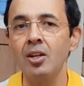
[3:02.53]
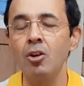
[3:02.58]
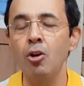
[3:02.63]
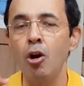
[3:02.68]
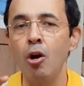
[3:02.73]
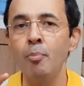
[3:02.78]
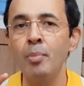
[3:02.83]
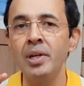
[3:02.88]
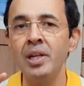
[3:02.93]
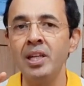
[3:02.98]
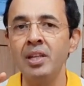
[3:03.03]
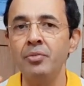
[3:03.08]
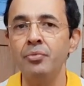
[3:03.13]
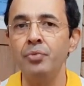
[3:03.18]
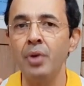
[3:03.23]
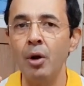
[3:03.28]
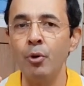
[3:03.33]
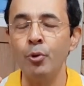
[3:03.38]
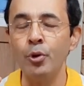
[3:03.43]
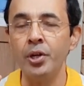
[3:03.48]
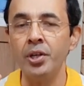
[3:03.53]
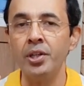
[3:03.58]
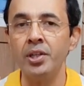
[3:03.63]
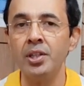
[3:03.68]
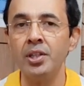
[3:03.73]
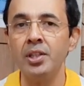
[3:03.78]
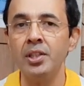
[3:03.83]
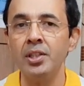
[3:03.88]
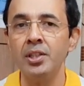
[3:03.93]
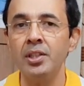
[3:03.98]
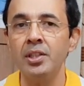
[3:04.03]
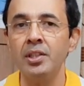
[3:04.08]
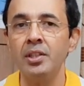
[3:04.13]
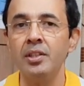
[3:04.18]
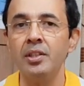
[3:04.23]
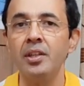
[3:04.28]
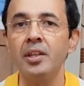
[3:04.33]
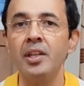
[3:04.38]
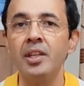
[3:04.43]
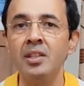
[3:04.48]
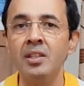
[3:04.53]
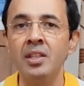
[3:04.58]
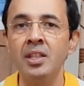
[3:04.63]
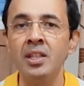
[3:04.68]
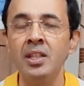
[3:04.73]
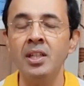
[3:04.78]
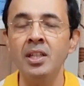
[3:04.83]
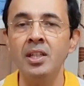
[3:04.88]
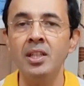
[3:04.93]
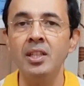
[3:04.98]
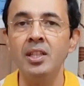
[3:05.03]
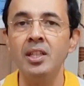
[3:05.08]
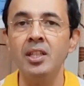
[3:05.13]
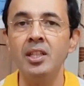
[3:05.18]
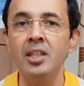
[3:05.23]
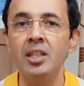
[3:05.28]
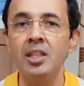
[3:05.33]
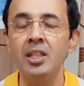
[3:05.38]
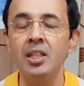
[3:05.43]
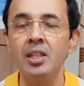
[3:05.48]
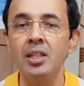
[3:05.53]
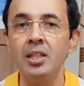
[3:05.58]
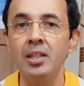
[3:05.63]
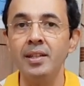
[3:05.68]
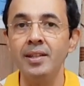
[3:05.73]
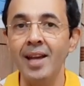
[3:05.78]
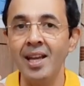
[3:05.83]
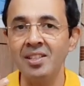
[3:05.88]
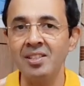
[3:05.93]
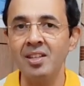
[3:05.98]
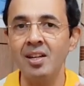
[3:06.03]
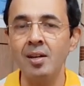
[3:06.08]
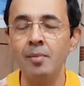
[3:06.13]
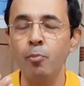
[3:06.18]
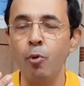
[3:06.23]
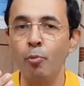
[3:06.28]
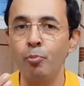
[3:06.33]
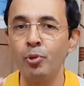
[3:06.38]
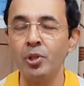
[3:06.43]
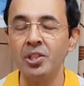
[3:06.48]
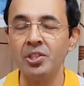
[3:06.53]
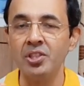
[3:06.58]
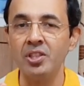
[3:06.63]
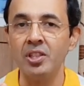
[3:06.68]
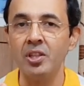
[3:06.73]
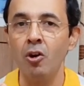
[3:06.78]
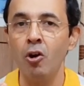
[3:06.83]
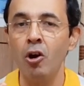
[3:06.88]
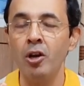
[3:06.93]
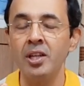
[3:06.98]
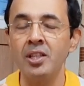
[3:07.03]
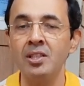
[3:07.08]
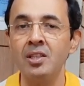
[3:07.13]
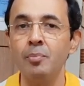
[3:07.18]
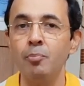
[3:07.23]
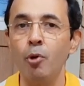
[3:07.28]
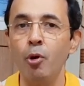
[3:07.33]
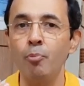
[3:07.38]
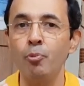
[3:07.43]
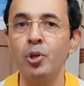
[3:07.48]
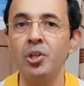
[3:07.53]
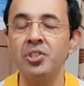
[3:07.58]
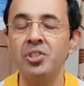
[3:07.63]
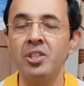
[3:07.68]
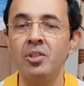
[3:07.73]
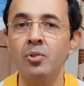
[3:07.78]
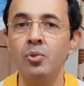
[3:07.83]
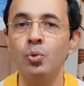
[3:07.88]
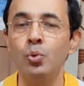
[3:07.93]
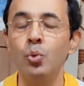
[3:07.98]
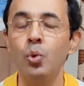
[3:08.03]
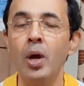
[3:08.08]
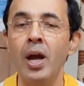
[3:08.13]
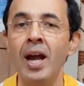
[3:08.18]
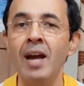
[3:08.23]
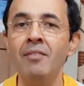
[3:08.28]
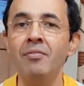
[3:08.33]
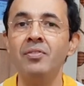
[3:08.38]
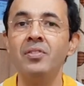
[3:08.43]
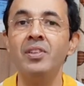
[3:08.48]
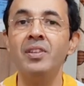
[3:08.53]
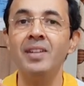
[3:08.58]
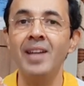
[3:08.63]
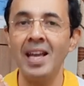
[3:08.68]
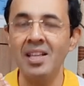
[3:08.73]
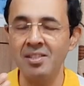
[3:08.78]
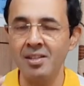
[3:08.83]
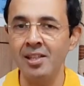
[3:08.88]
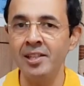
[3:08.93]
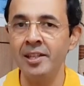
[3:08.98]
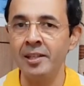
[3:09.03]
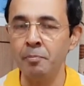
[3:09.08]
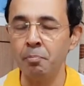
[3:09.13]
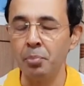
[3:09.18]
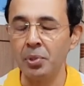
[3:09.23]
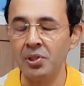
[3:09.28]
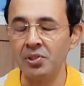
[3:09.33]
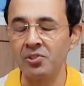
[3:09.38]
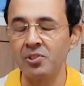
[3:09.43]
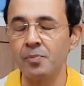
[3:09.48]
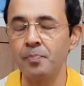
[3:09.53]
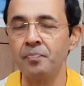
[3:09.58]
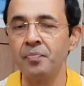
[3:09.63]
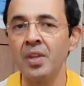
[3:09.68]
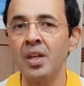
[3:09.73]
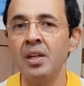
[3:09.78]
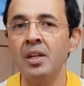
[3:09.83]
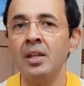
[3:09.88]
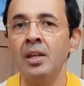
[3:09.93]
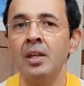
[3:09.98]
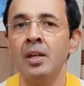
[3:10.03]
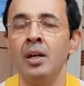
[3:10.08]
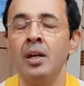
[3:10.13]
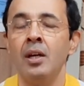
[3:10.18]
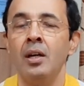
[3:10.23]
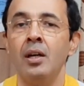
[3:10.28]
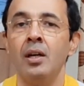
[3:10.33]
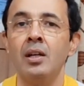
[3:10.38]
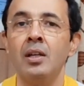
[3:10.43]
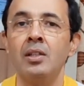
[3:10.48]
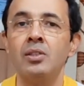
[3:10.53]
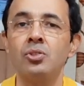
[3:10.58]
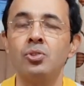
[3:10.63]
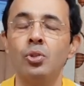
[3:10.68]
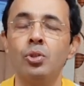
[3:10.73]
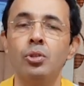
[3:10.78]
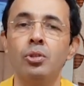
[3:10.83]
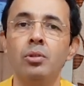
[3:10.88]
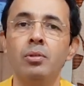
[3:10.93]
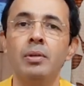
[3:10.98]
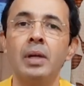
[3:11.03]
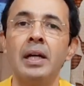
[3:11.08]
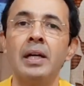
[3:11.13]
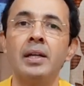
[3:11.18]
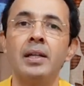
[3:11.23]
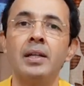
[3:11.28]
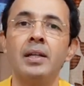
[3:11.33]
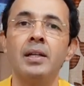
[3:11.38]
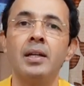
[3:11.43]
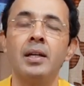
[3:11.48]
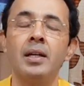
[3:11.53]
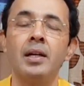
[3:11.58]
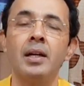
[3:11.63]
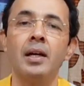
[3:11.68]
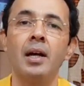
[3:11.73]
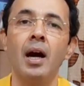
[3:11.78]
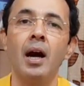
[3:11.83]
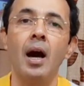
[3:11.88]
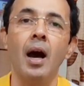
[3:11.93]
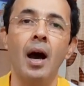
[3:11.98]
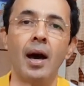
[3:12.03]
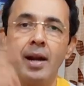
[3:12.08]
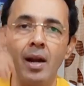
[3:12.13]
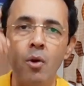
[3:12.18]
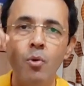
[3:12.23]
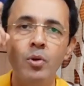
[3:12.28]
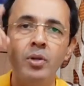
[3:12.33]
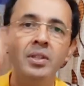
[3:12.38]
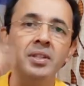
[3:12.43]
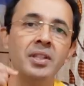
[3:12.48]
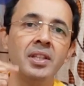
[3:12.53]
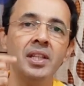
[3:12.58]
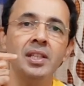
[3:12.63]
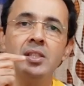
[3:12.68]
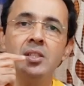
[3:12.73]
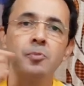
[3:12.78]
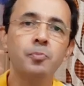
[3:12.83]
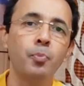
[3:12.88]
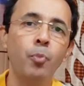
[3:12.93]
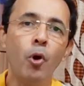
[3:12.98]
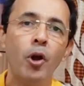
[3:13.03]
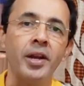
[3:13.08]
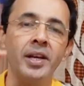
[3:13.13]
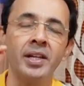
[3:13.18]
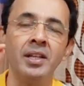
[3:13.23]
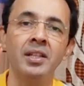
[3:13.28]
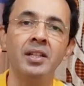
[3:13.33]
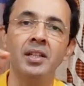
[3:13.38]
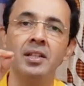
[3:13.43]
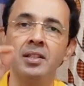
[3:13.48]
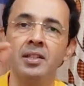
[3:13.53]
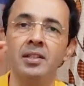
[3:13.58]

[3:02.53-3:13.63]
commonly found in the natural population or in the population who have natural dimples. Around this point,